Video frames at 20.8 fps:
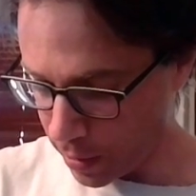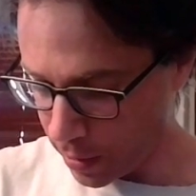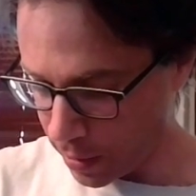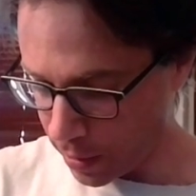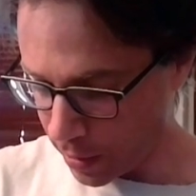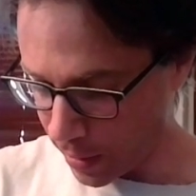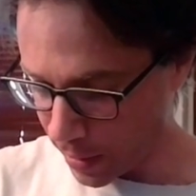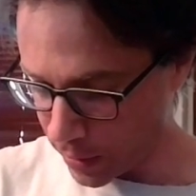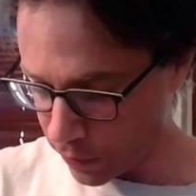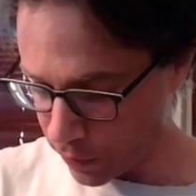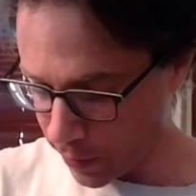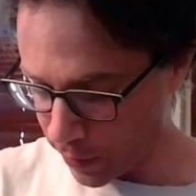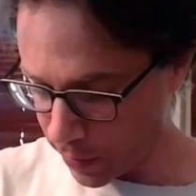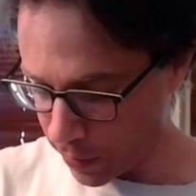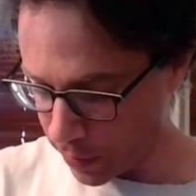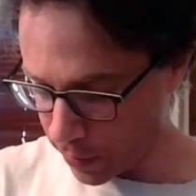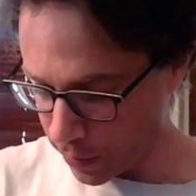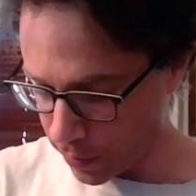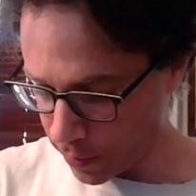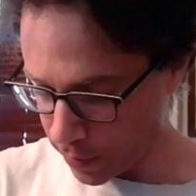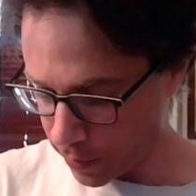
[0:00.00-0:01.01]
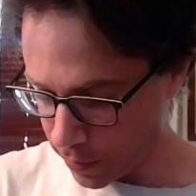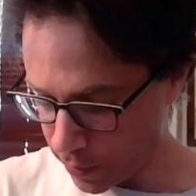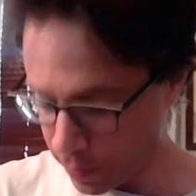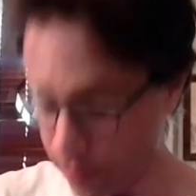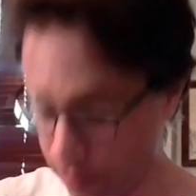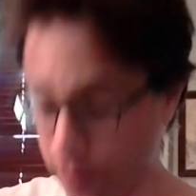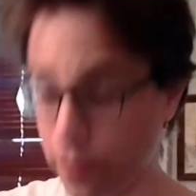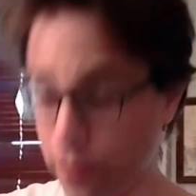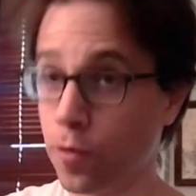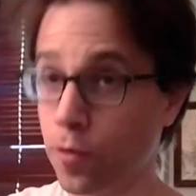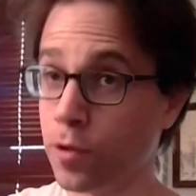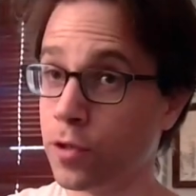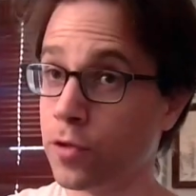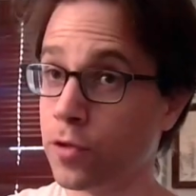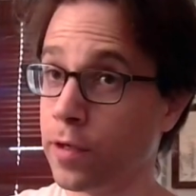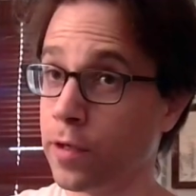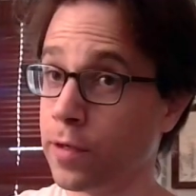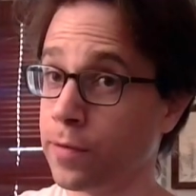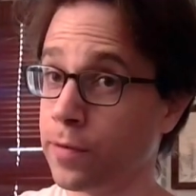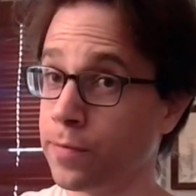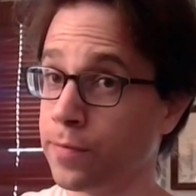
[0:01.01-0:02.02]
index finger on the 4th
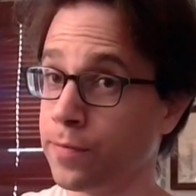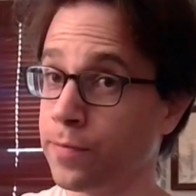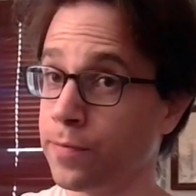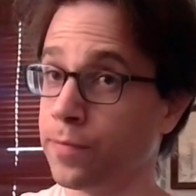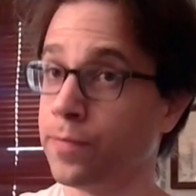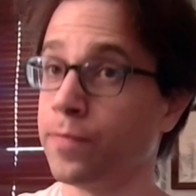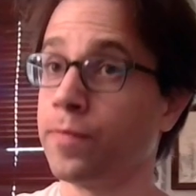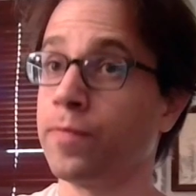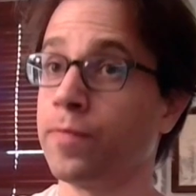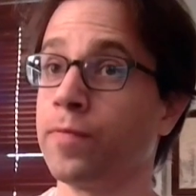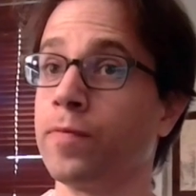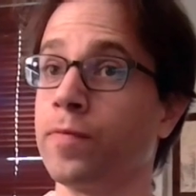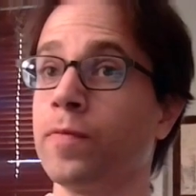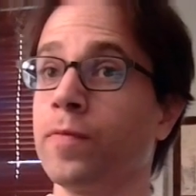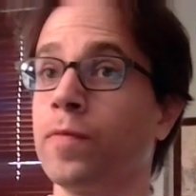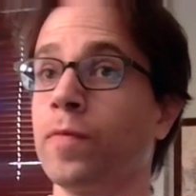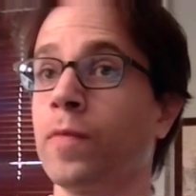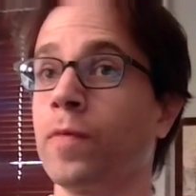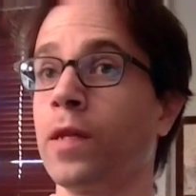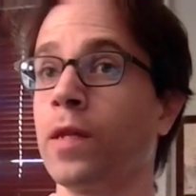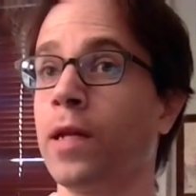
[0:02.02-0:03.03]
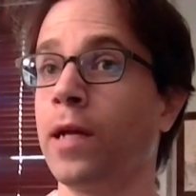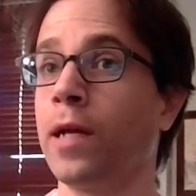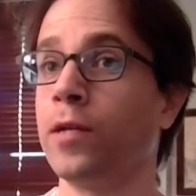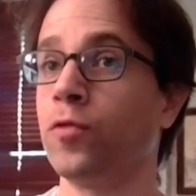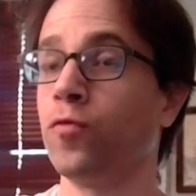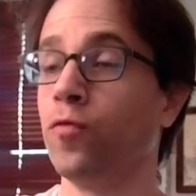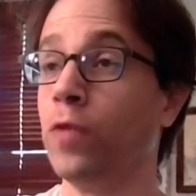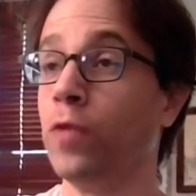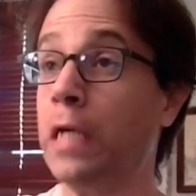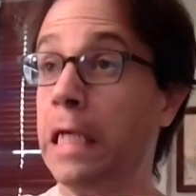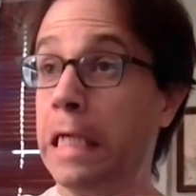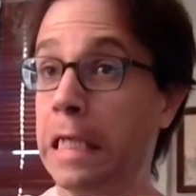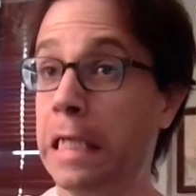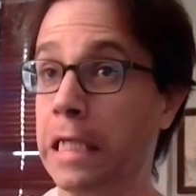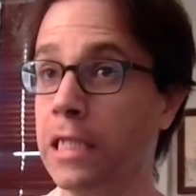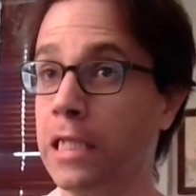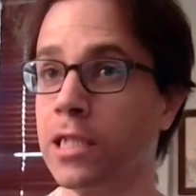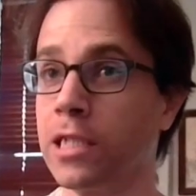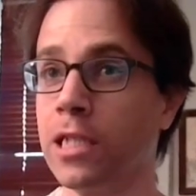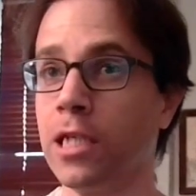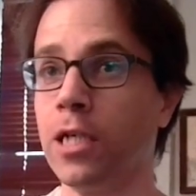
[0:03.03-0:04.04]
string. That's really
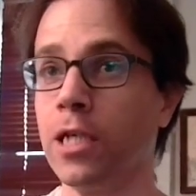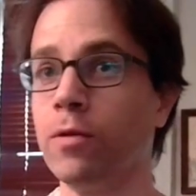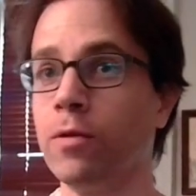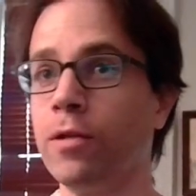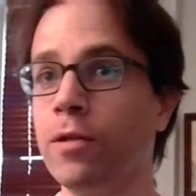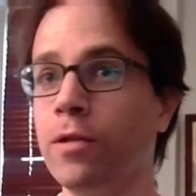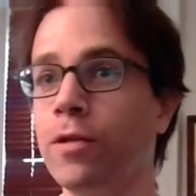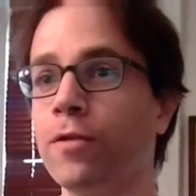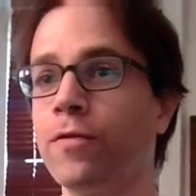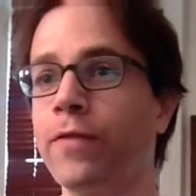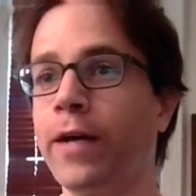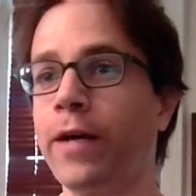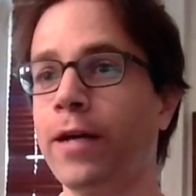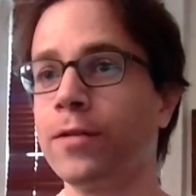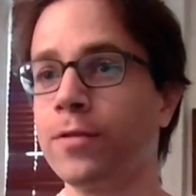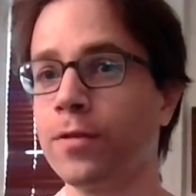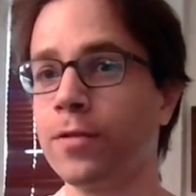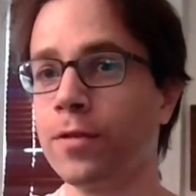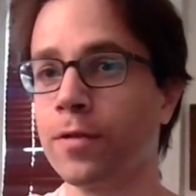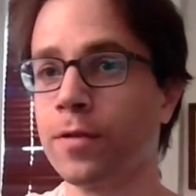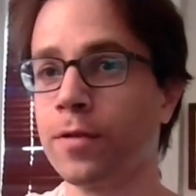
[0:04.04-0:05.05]
slow. A little faster.